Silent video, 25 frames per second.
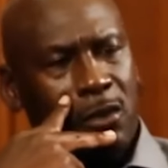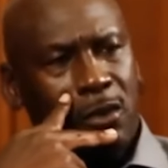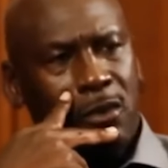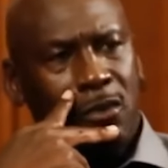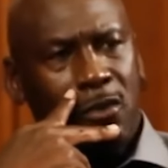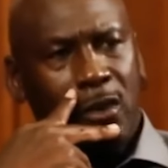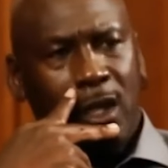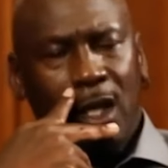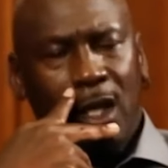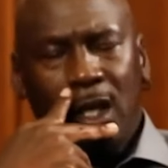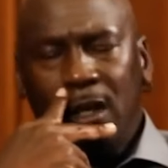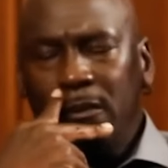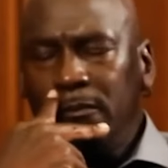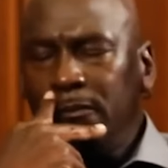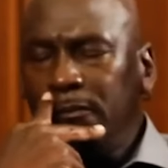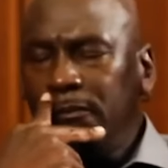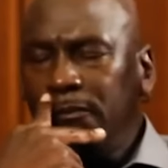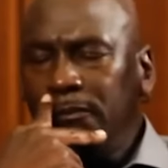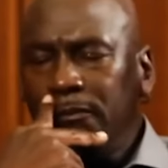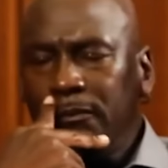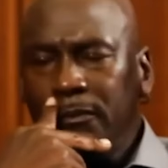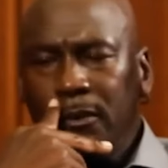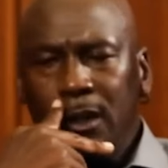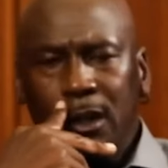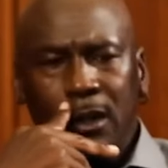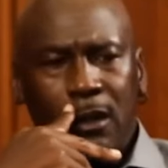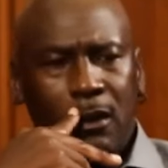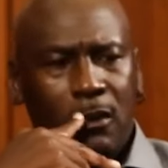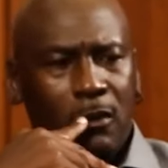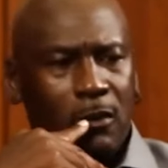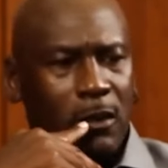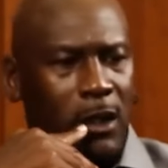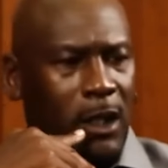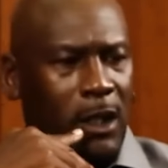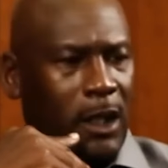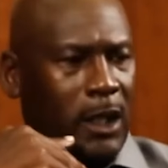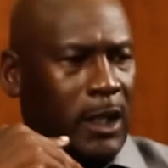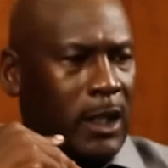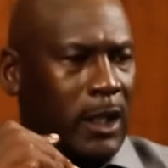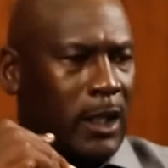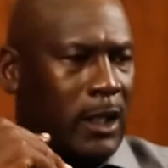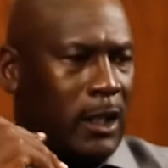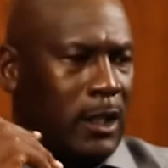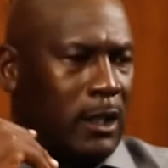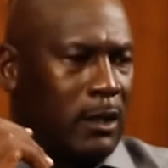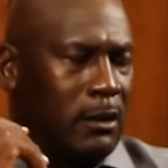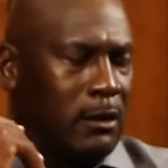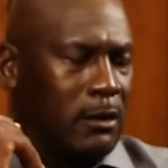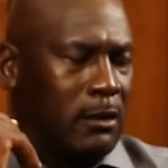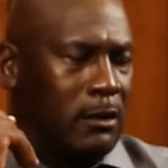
Michael Jordan went on to rant about his